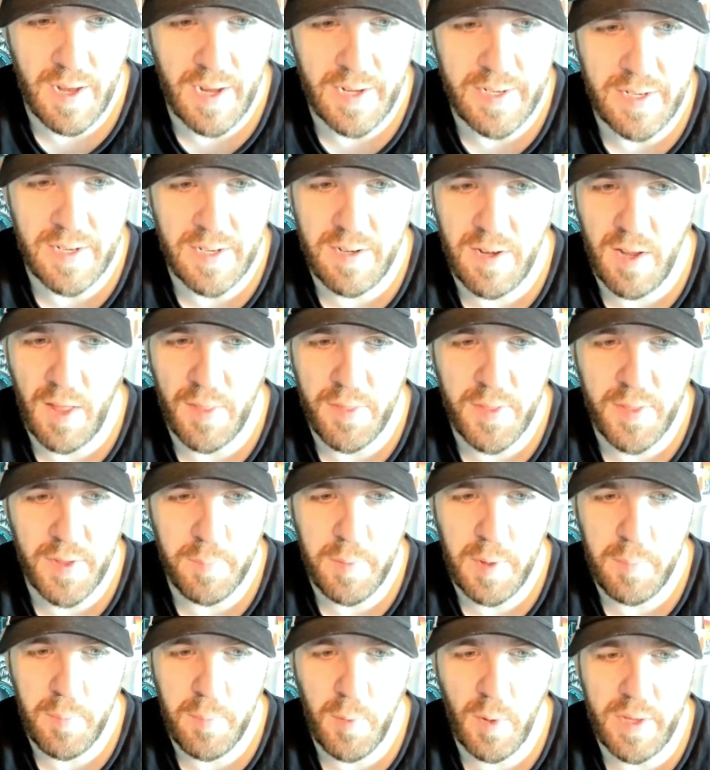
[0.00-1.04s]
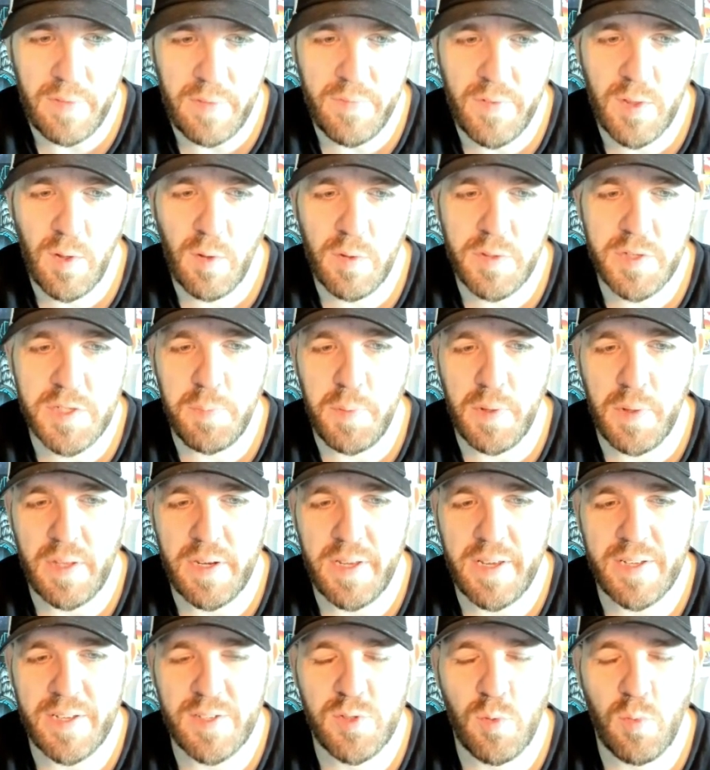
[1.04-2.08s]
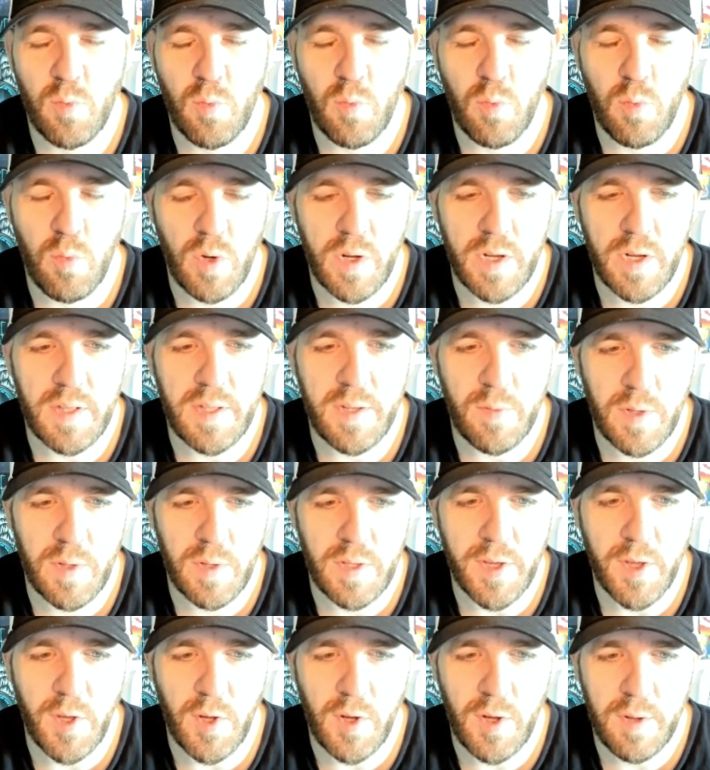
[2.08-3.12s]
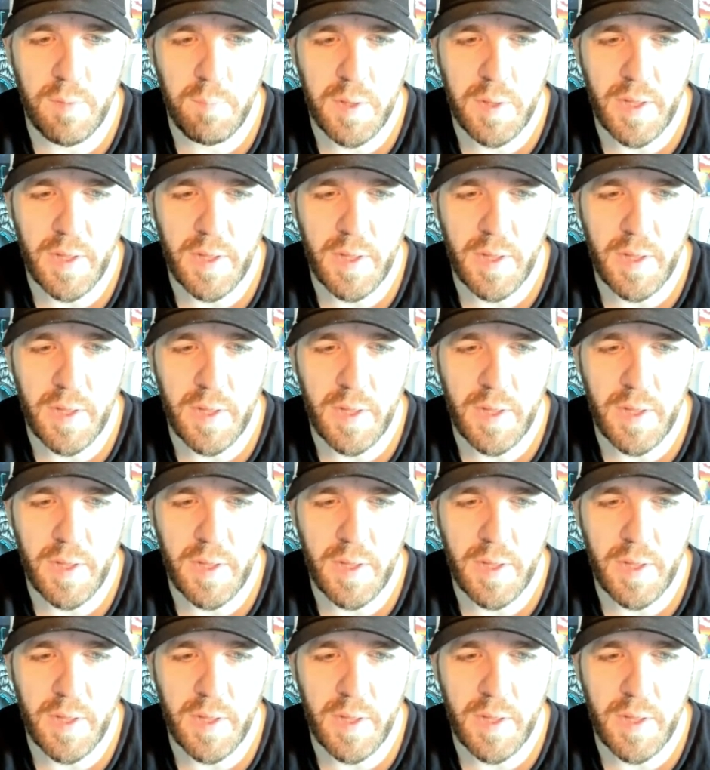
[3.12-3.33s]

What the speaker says: I did not think people, even though this ability is really, really good.